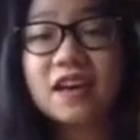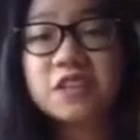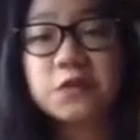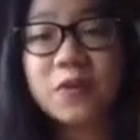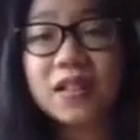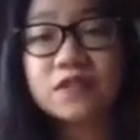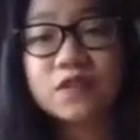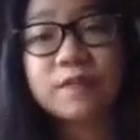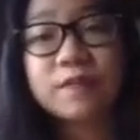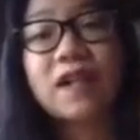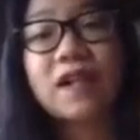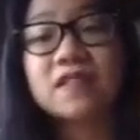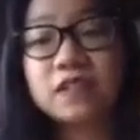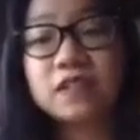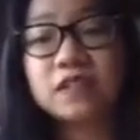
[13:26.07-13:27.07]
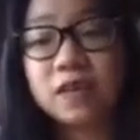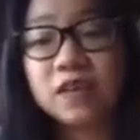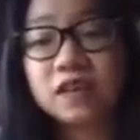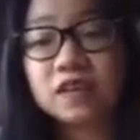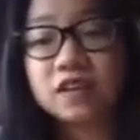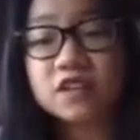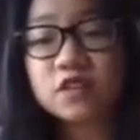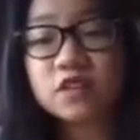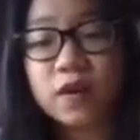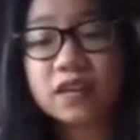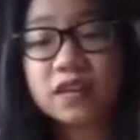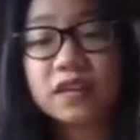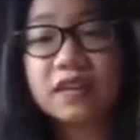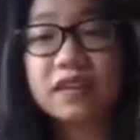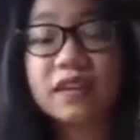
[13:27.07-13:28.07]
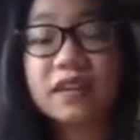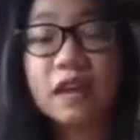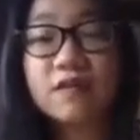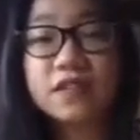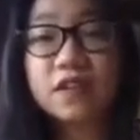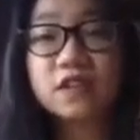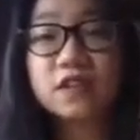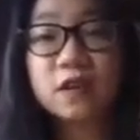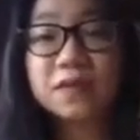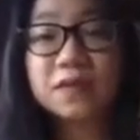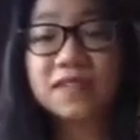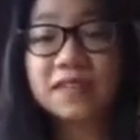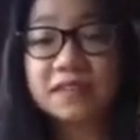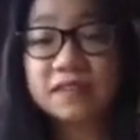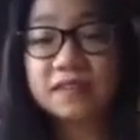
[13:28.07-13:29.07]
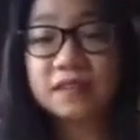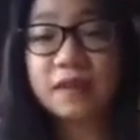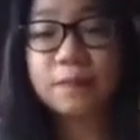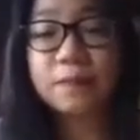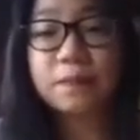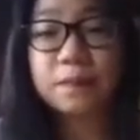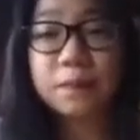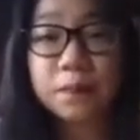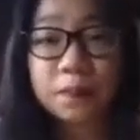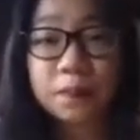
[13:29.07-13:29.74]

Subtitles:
as well as for policymakers when eDNA results are presented to them.